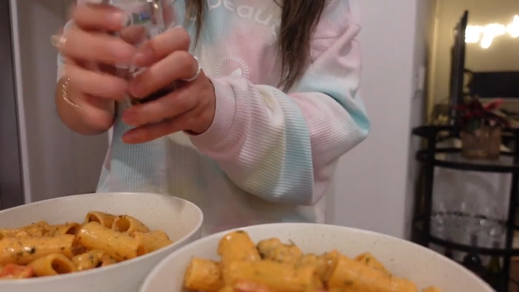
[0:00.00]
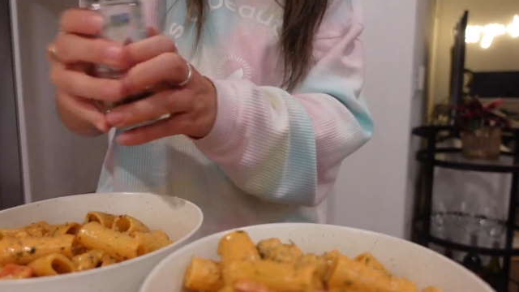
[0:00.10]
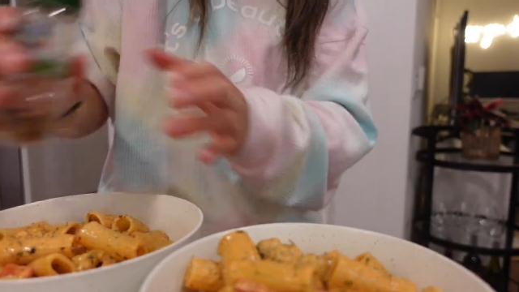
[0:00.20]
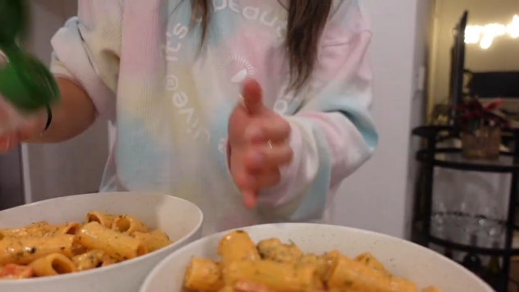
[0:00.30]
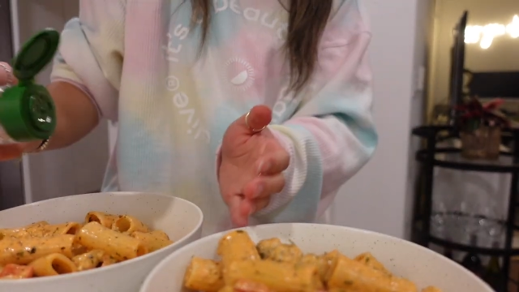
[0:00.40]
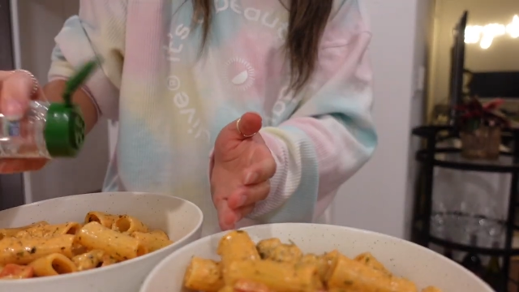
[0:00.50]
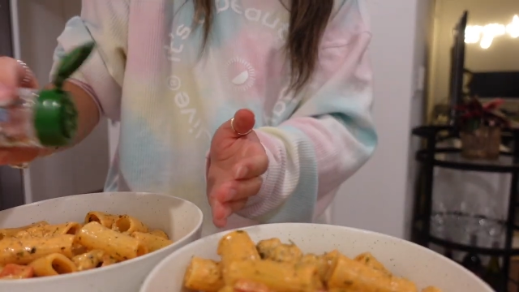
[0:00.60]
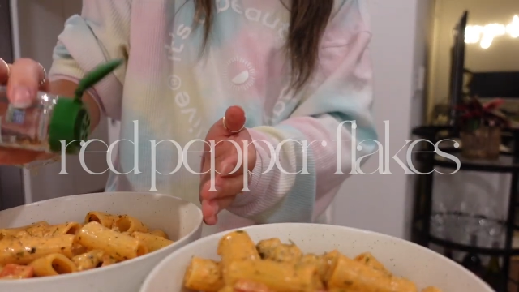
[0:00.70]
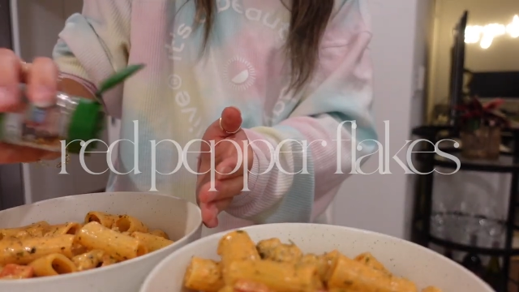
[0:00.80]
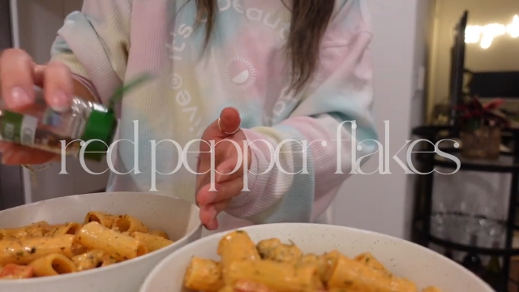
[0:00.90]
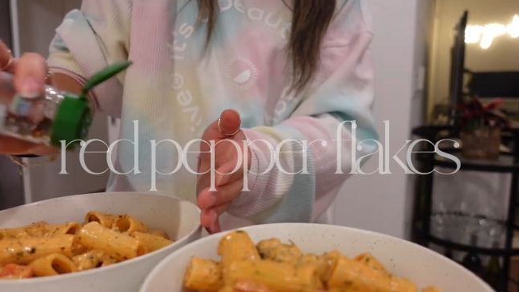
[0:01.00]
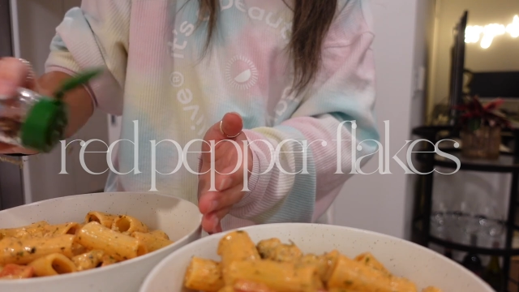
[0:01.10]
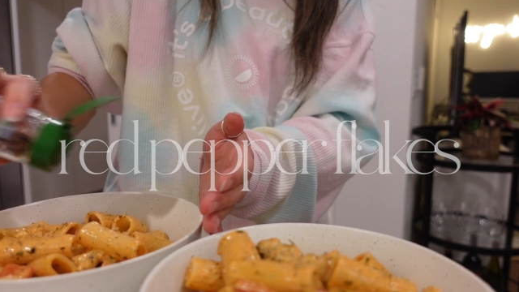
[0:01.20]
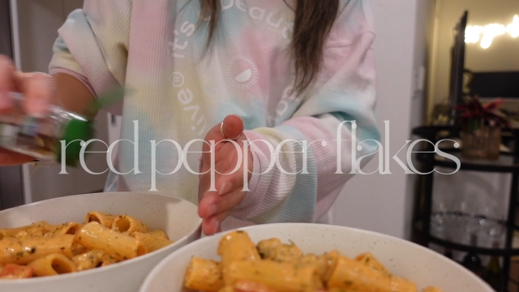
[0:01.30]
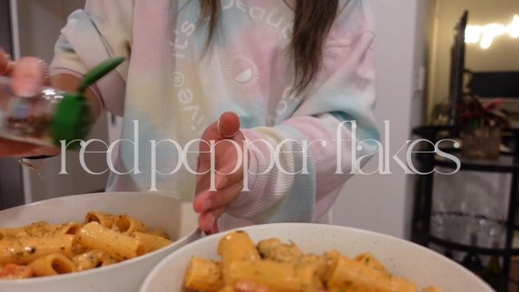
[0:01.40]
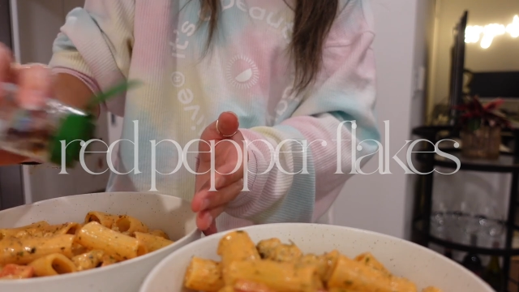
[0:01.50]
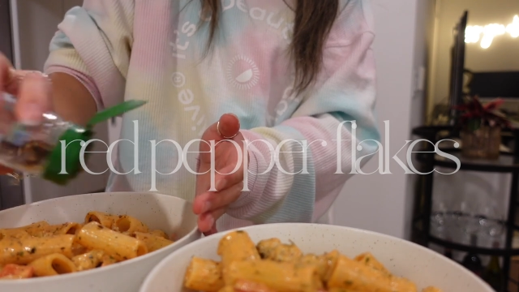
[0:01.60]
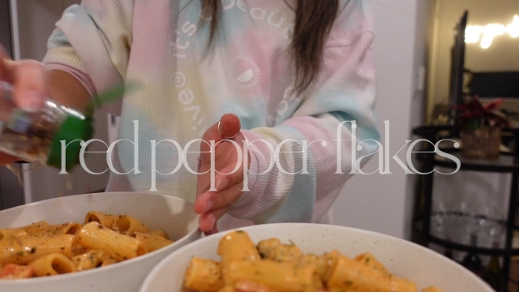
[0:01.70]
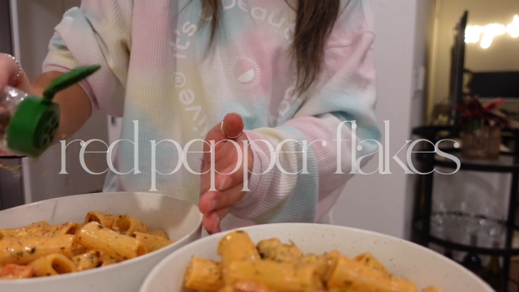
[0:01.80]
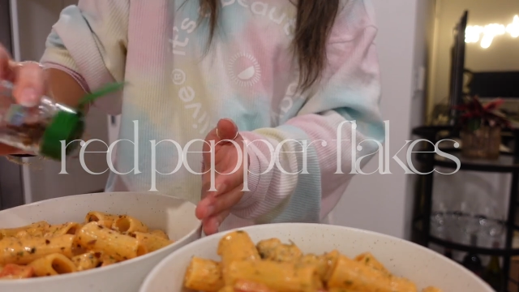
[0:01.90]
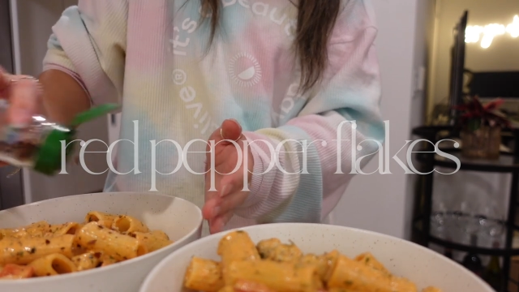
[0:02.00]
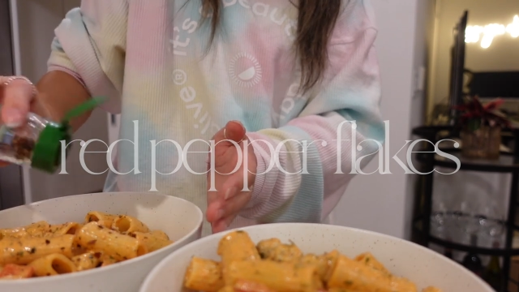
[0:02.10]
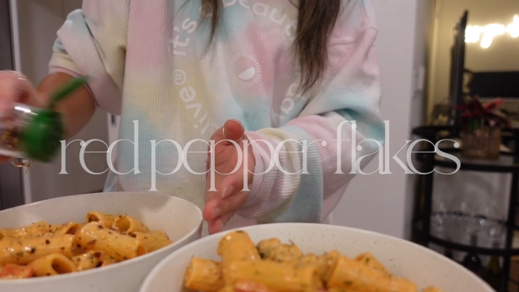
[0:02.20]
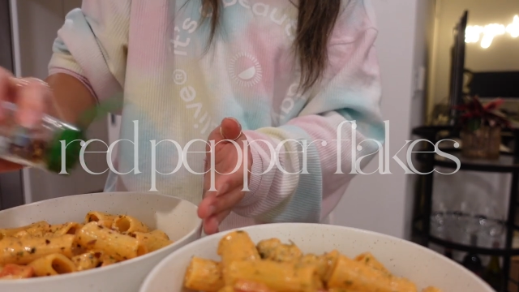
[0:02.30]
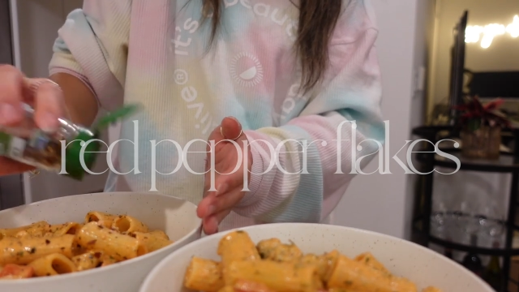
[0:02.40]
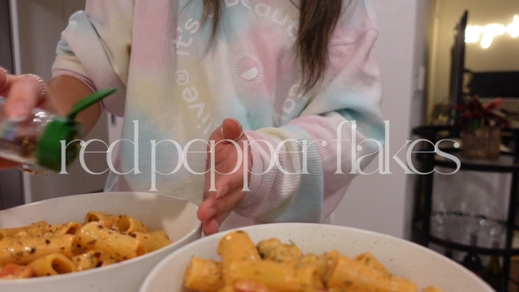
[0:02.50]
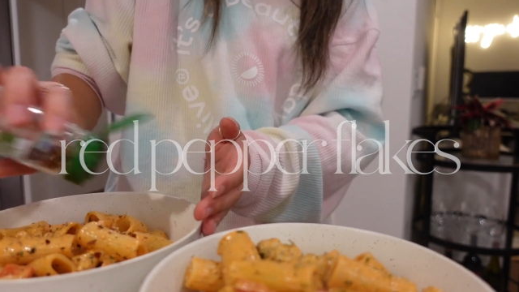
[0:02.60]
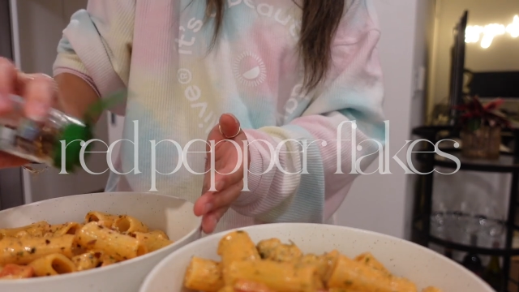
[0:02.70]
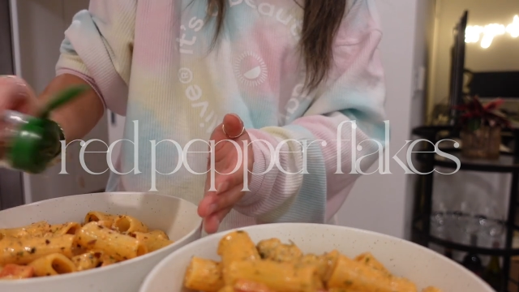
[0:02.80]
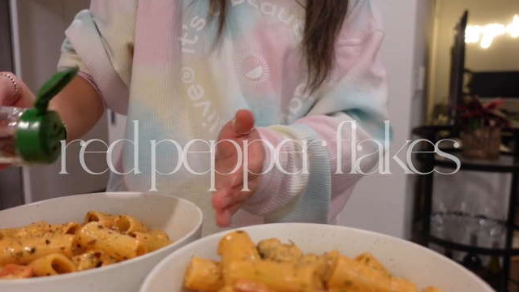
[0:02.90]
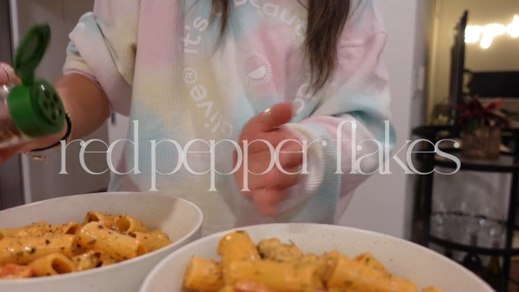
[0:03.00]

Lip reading: Nobody's mouth can be seen.